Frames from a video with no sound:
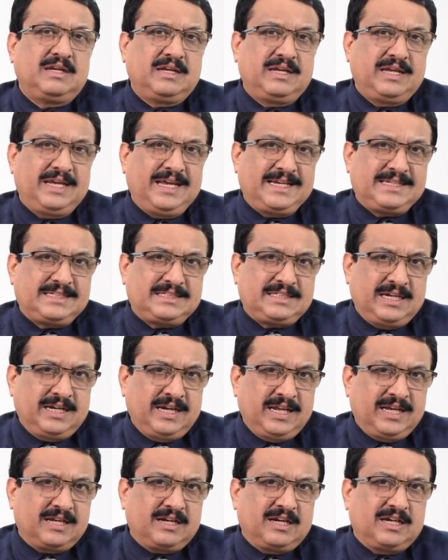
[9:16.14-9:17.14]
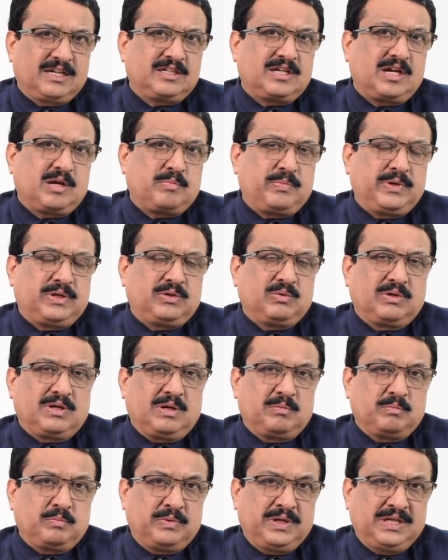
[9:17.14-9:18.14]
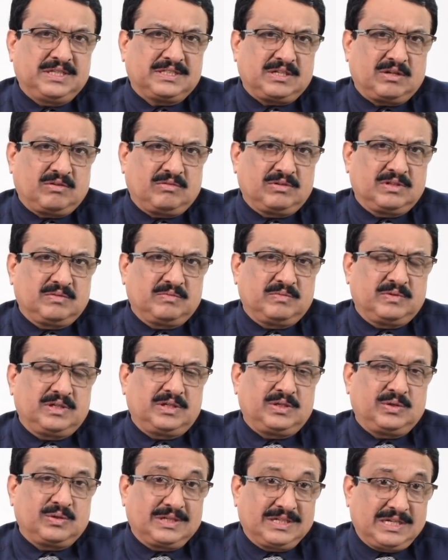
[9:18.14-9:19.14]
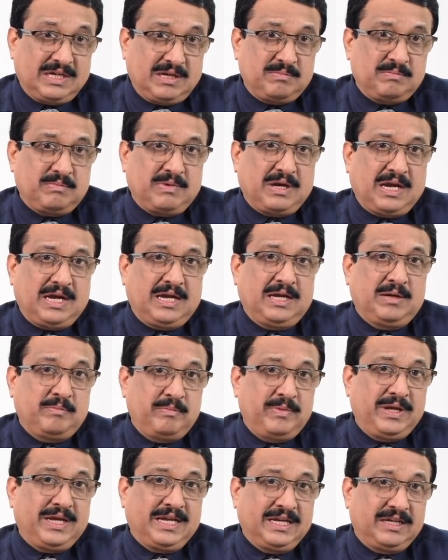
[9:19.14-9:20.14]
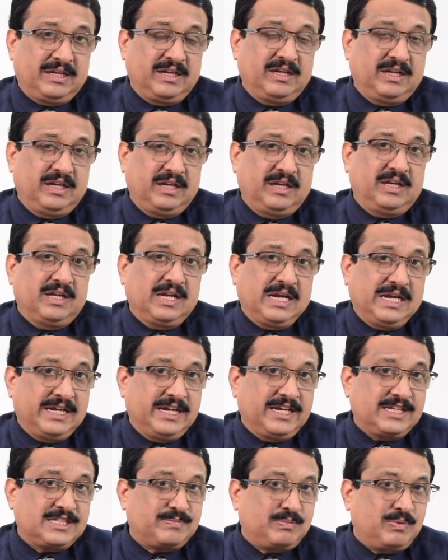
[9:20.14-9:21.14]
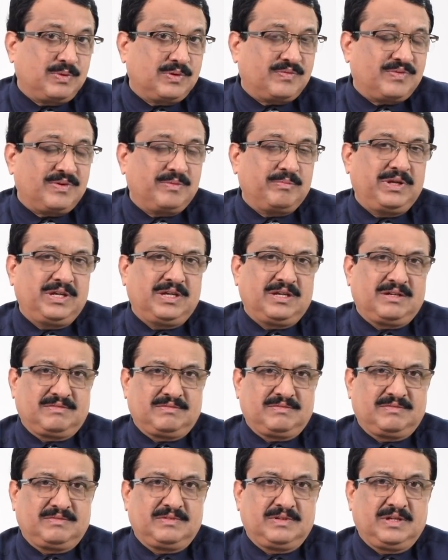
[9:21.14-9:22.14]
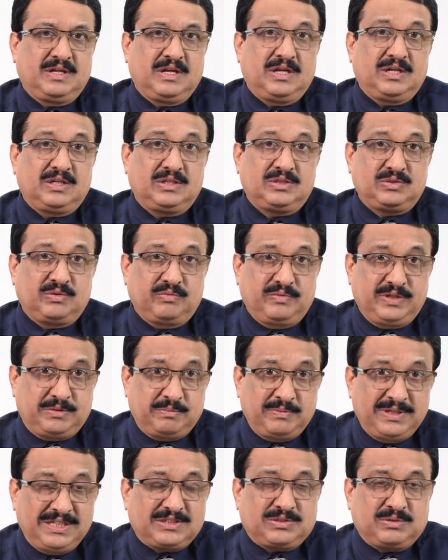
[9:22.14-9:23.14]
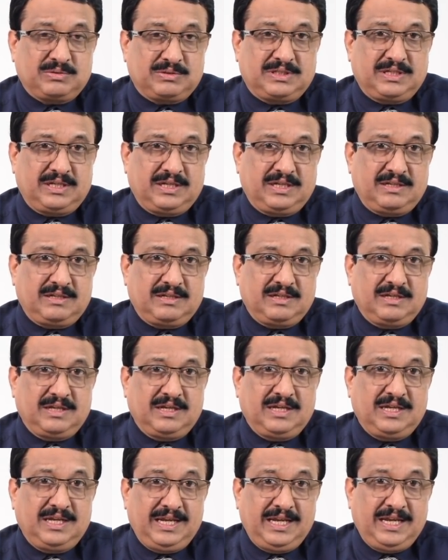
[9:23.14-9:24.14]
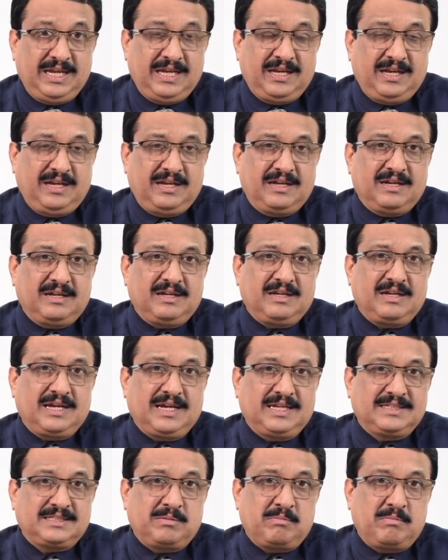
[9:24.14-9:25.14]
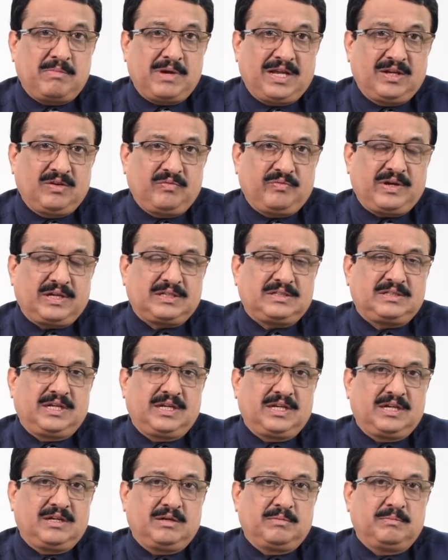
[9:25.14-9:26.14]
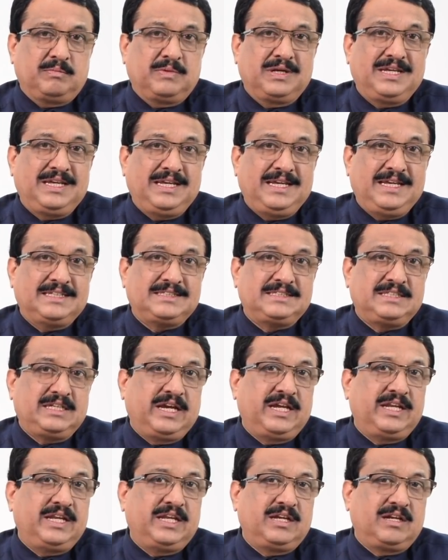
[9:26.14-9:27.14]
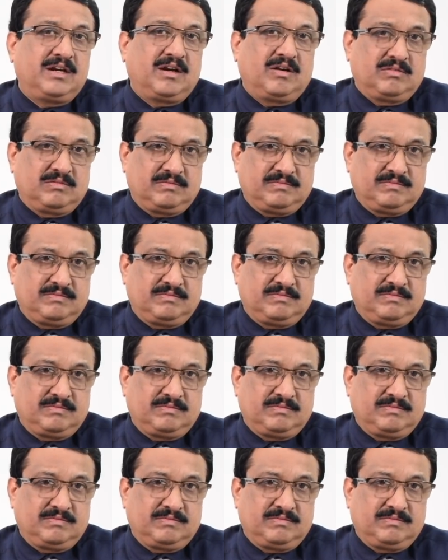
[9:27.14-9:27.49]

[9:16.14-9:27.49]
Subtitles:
extending red carpet to companies around the world to come and make it in India and export from here. So which means to say India as a manufacturing hub is gaining ground.